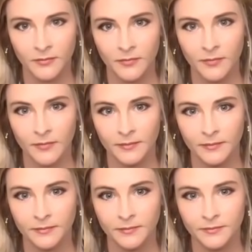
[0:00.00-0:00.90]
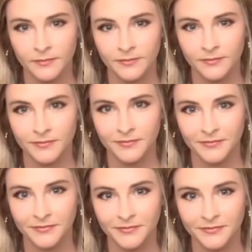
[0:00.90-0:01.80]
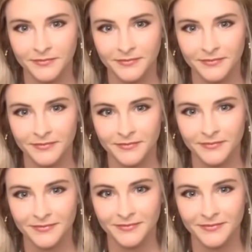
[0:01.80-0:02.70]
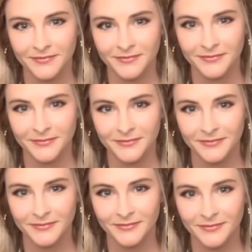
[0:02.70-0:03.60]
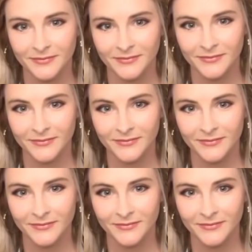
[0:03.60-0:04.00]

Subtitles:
The person shown says nothing.